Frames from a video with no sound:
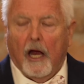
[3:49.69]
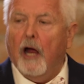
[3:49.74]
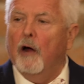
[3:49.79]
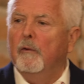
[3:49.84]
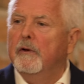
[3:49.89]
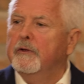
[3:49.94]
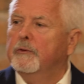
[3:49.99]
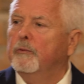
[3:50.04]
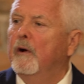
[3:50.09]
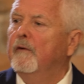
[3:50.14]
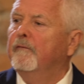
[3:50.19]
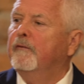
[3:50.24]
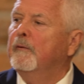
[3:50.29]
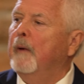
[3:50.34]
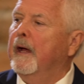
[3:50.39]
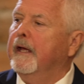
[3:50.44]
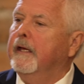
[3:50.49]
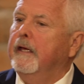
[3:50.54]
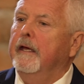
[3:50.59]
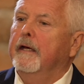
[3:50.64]
I always want for
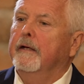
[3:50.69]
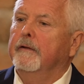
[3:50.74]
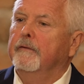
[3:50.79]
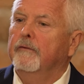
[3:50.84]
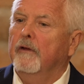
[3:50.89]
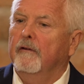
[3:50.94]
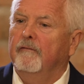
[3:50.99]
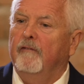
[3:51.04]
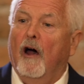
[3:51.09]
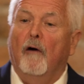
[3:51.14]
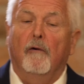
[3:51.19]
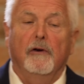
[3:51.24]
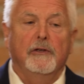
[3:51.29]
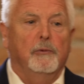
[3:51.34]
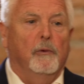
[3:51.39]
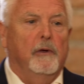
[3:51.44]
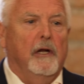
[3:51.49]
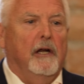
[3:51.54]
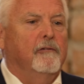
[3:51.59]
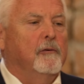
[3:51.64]
my kids, I've
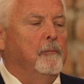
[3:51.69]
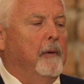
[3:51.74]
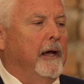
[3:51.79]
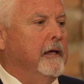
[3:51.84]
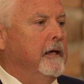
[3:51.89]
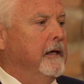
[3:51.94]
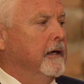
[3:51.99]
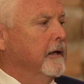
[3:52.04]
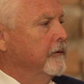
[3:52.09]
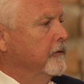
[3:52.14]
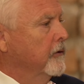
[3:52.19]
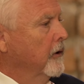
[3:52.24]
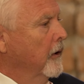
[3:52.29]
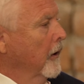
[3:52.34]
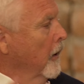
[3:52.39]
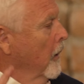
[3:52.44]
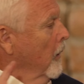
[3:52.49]
always wanted for my kids.